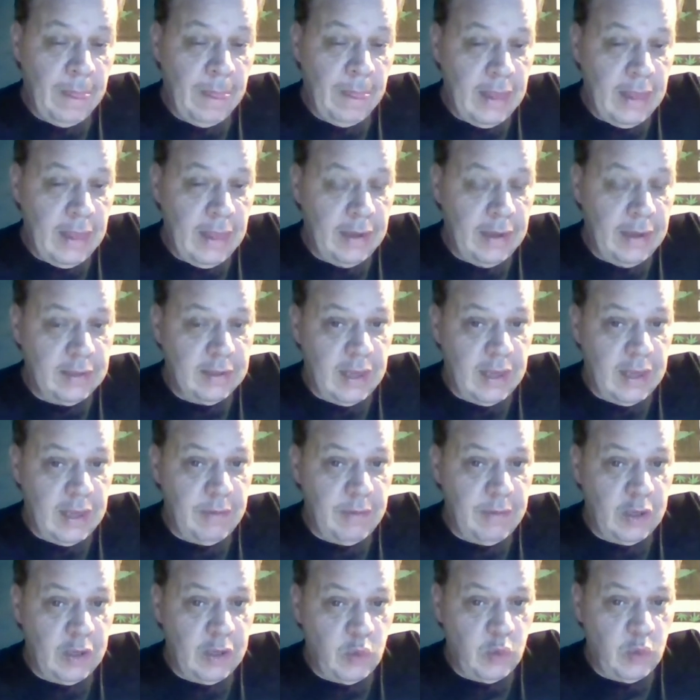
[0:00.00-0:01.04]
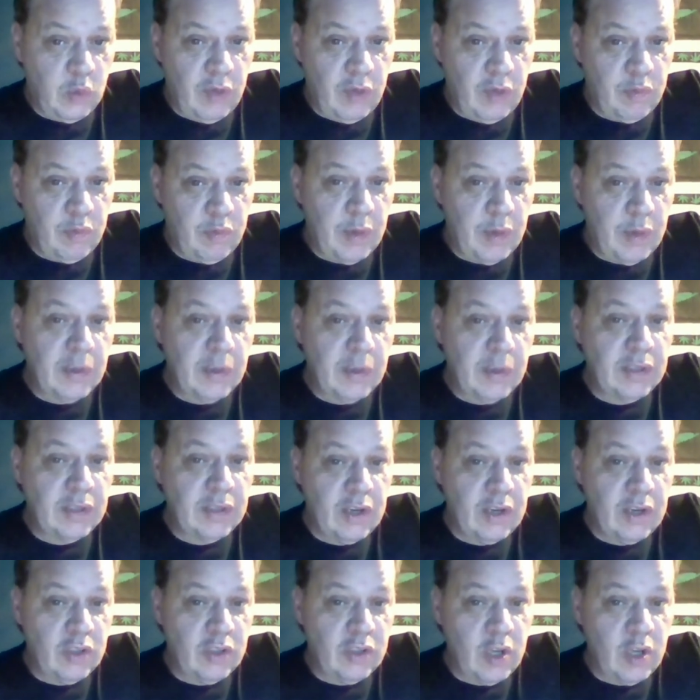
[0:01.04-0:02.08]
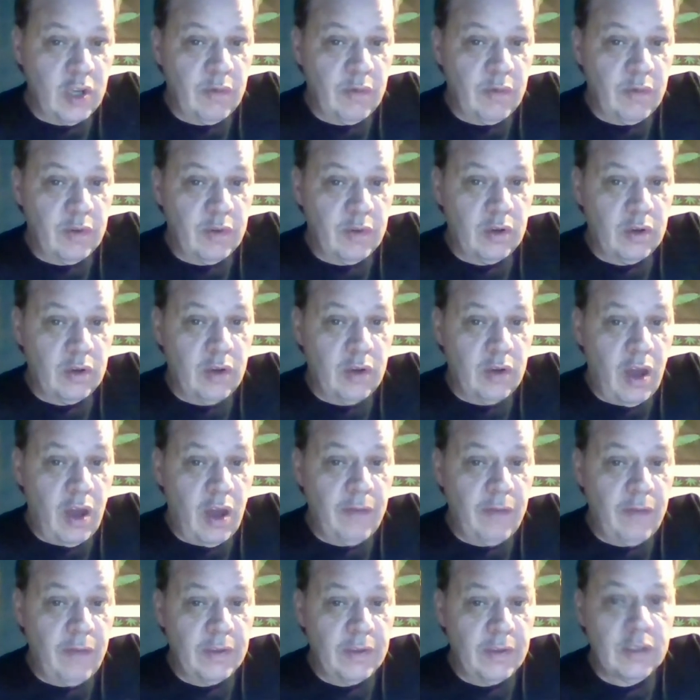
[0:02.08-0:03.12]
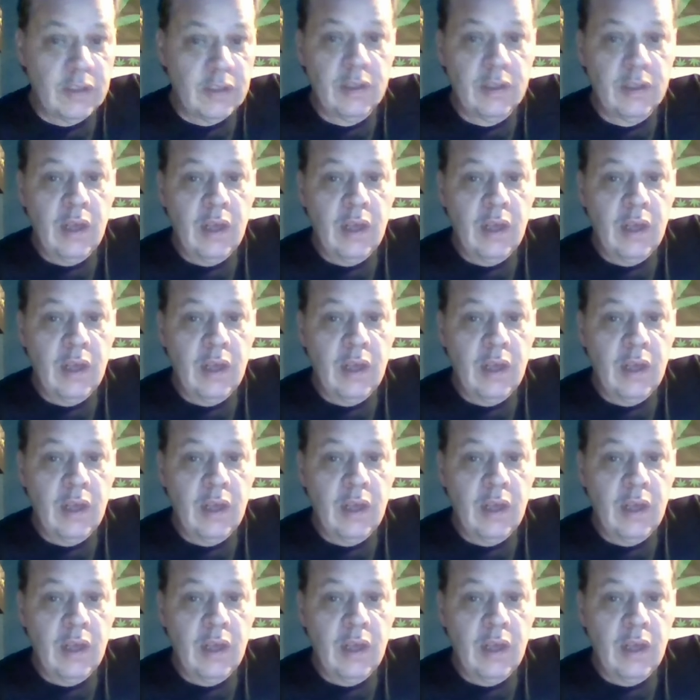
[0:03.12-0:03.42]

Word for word: And I say that because we have Republican senators going up for office,